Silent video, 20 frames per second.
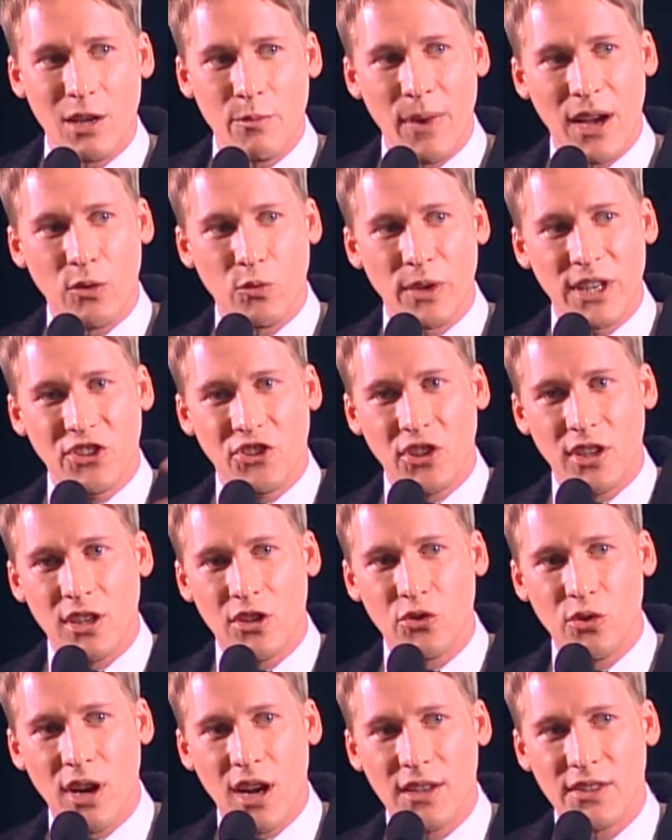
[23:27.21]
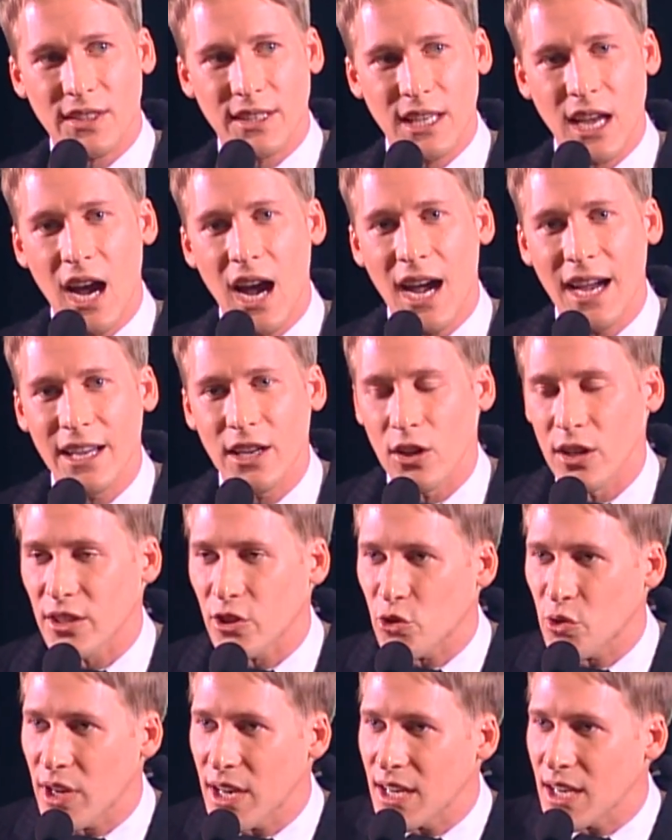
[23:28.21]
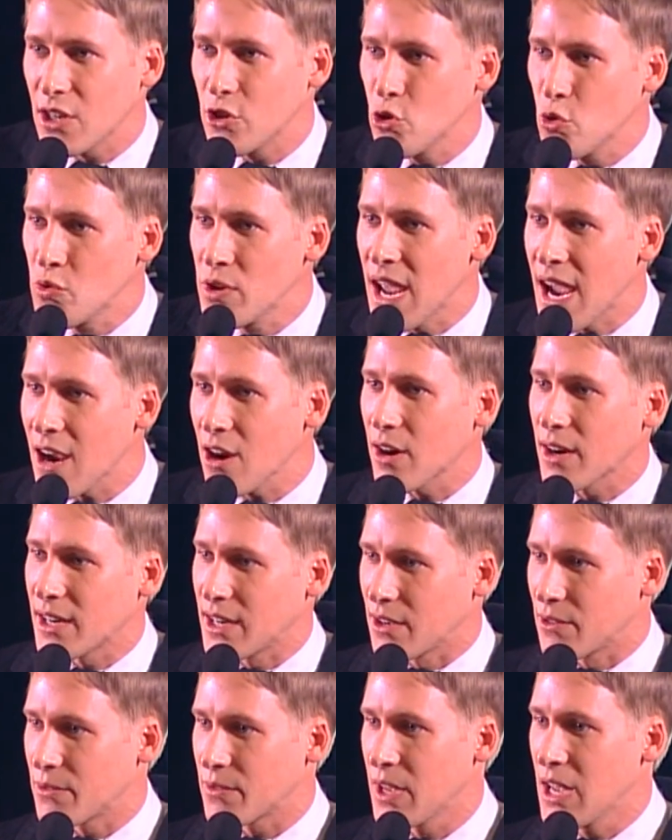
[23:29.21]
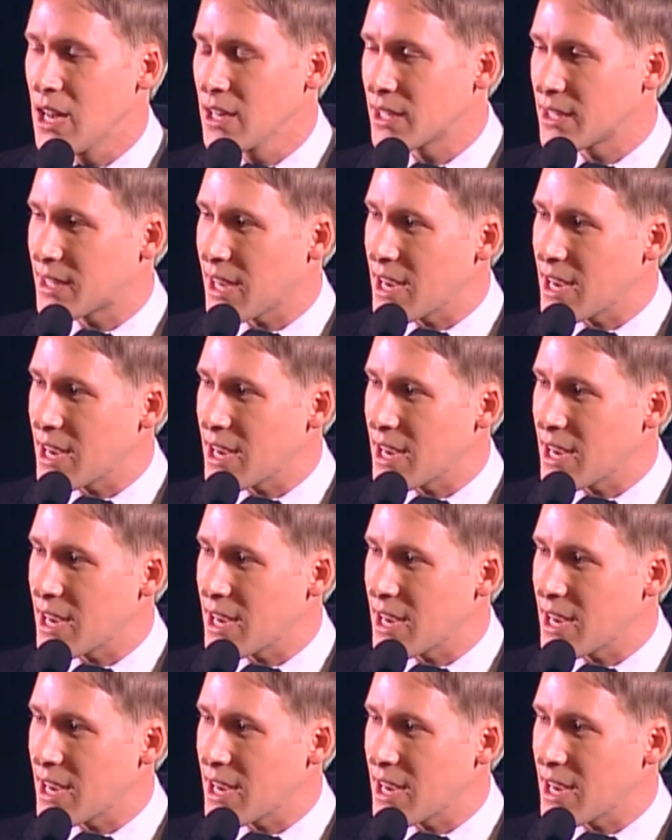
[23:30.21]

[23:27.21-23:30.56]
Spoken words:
talking about reaching across the aisle and creating a new narrative